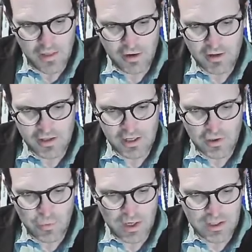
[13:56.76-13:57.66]

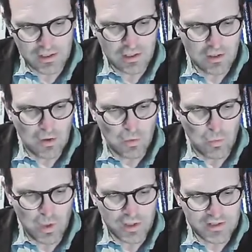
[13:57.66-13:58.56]
Athena went
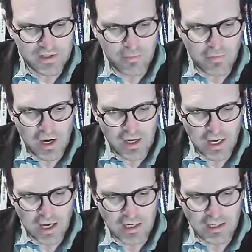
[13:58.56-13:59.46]
once the
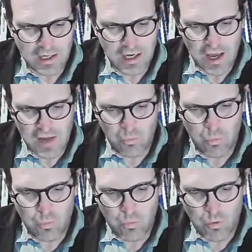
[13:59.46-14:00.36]
bright-eyed had
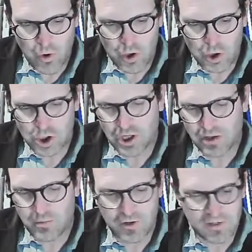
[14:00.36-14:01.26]
urged
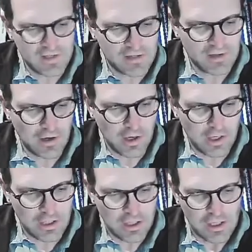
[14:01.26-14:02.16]
the princess
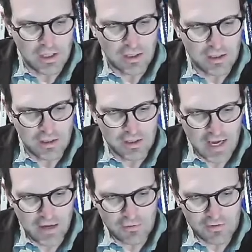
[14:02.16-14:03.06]
on.
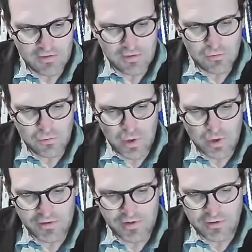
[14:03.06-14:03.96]
Down soon
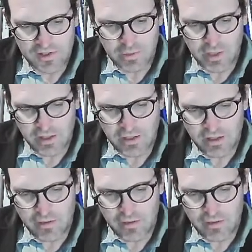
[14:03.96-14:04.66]
rose her splendid